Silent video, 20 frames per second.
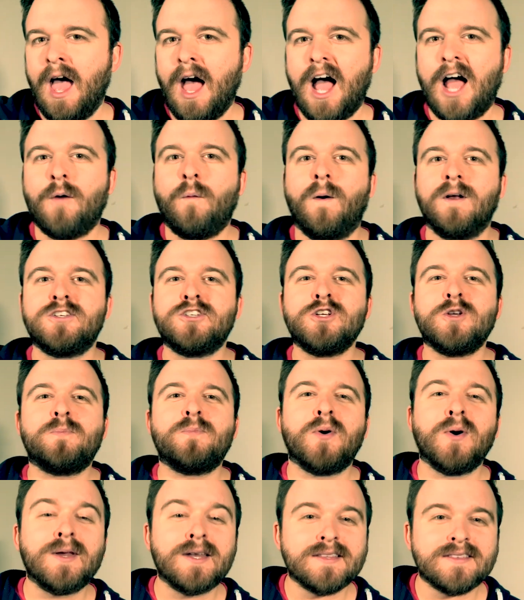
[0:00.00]
I want you to
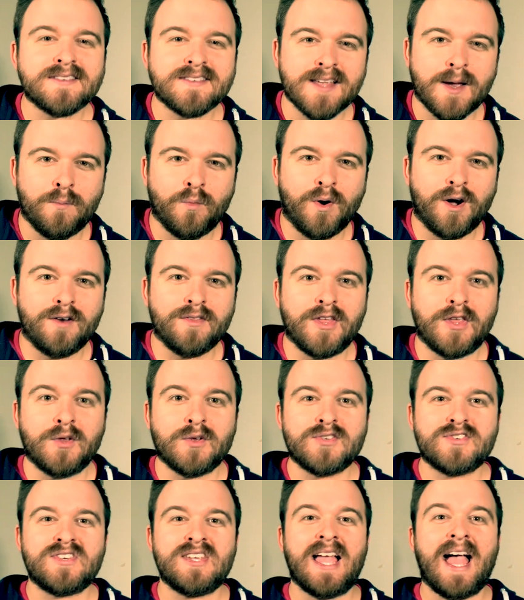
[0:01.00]
put it somewhere that
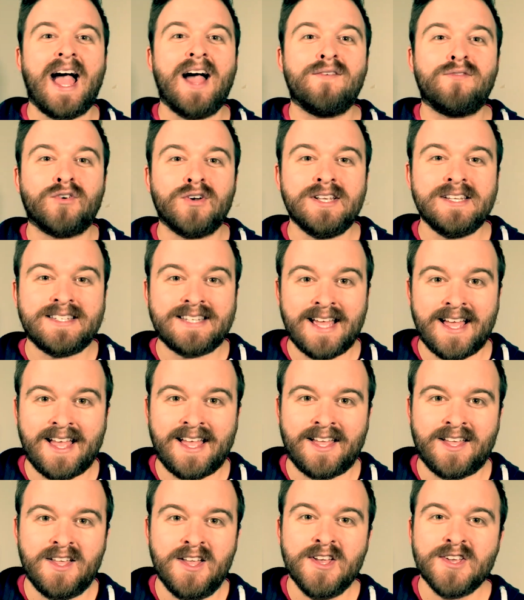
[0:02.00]
you'll see every
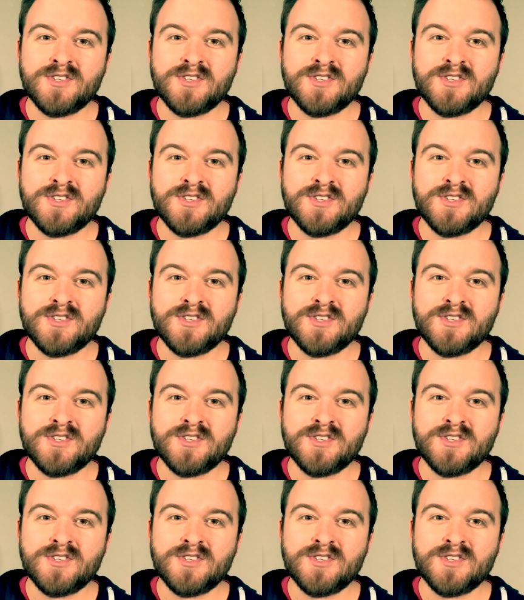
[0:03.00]
day